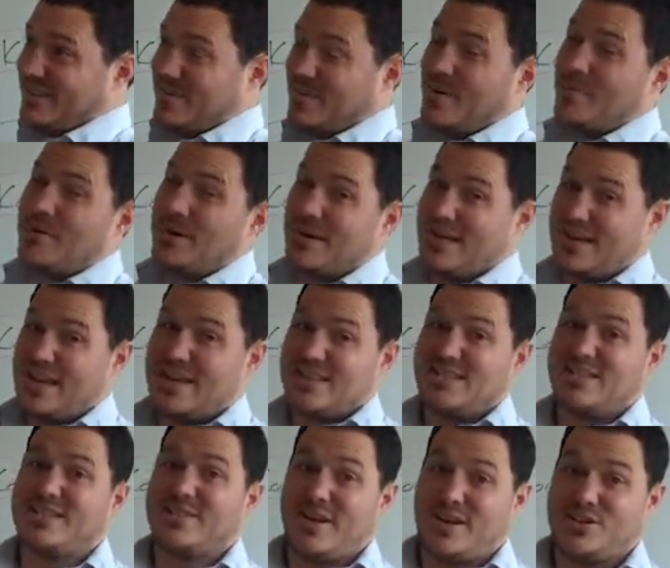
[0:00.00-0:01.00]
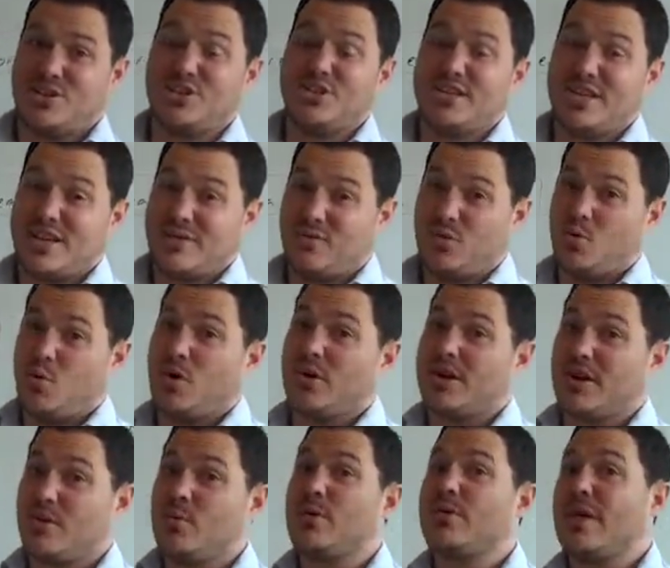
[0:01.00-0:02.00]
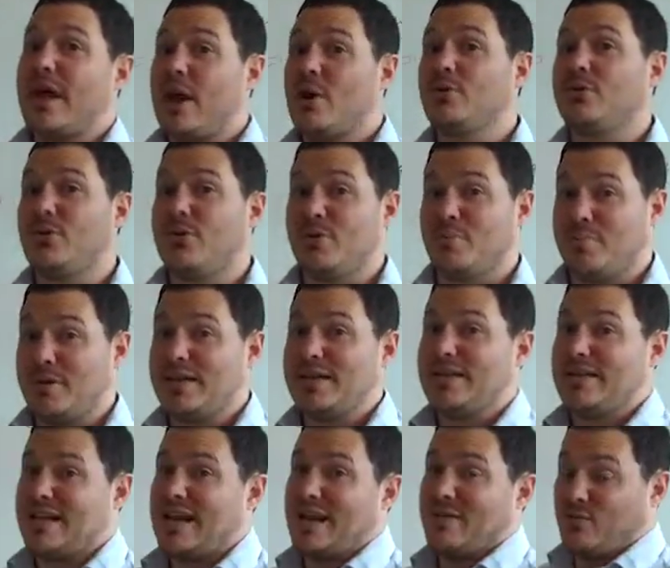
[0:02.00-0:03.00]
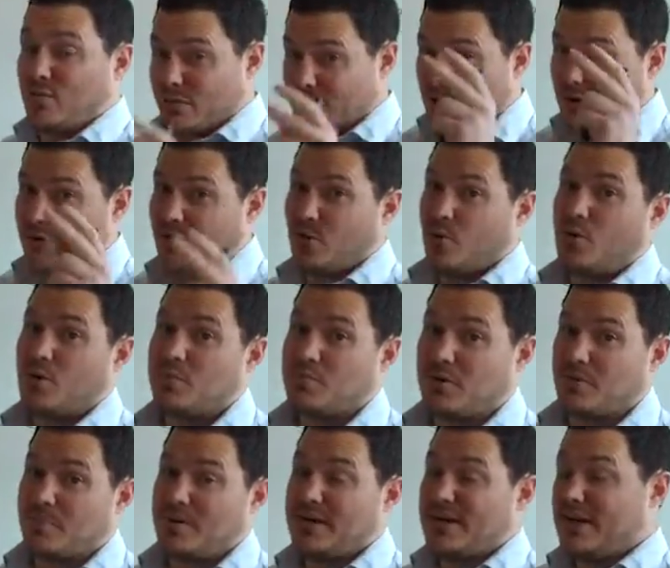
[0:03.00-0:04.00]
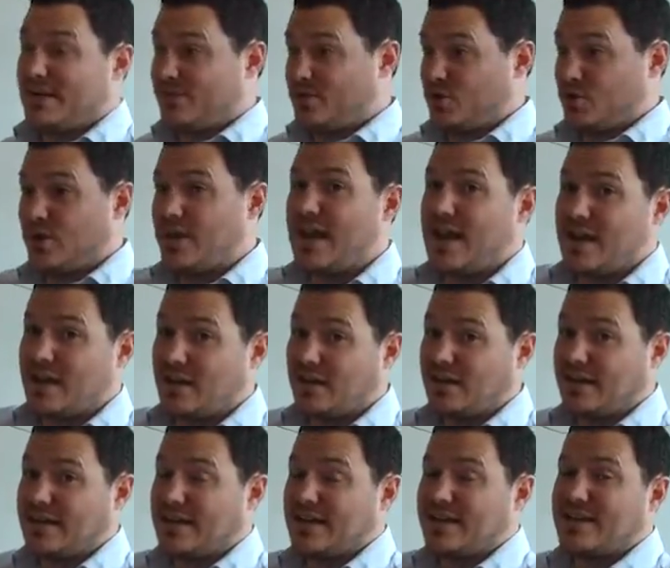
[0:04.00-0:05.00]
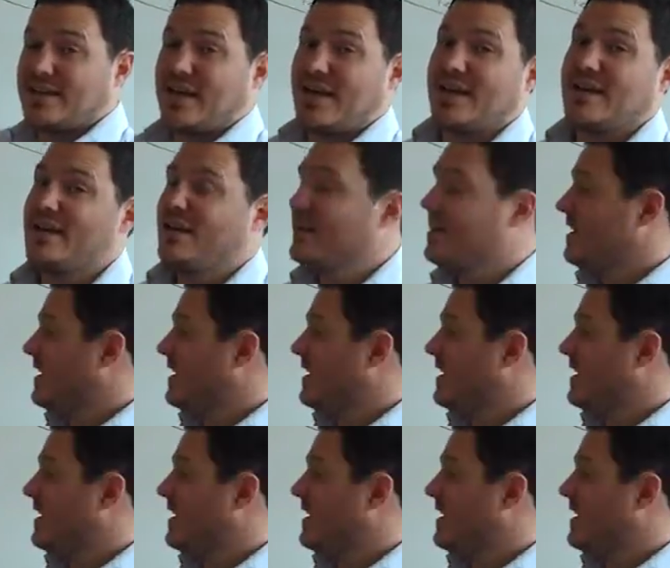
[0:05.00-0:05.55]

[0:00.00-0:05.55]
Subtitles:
I mean, I guess I should say if you're working without the PDF, without the workbook PDF, so you can't click it, okay?